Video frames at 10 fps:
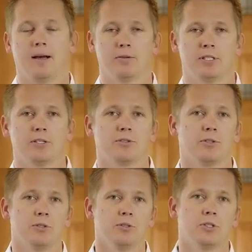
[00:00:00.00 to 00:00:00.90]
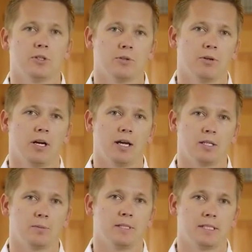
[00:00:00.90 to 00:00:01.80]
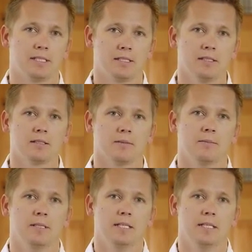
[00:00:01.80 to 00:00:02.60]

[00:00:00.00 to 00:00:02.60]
I was introduced to the Renatus business system.